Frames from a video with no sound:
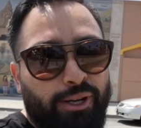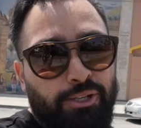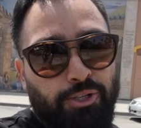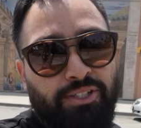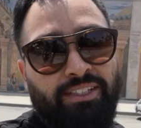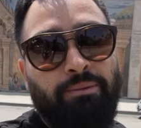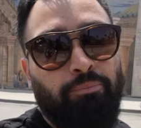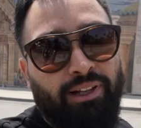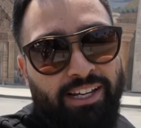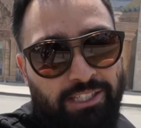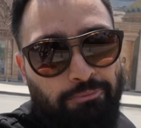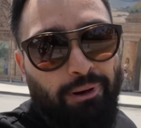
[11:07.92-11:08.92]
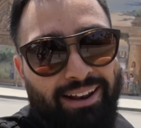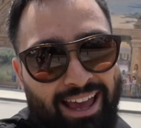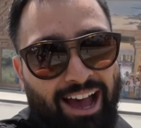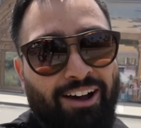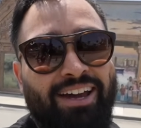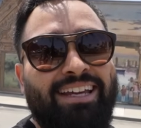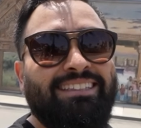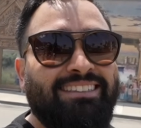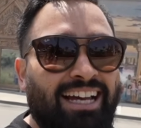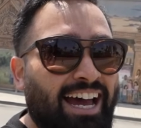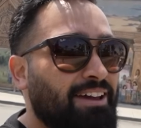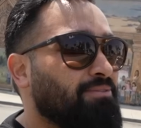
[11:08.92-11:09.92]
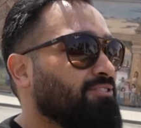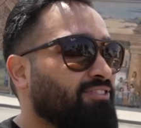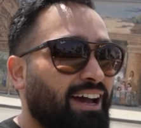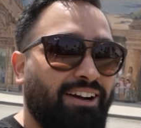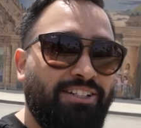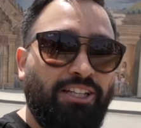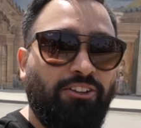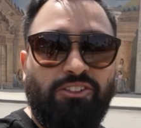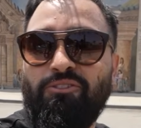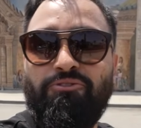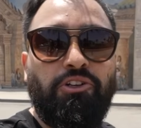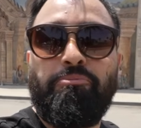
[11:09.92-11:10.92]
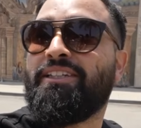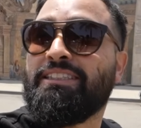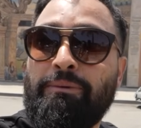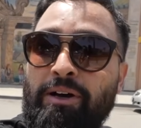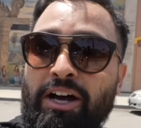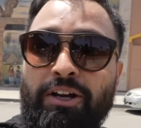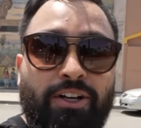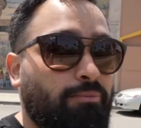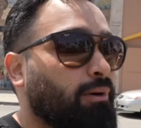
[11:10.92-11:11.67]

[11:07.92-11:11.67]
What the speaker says: interesting place, but now it's time to find ourselves some food because I'm hungry.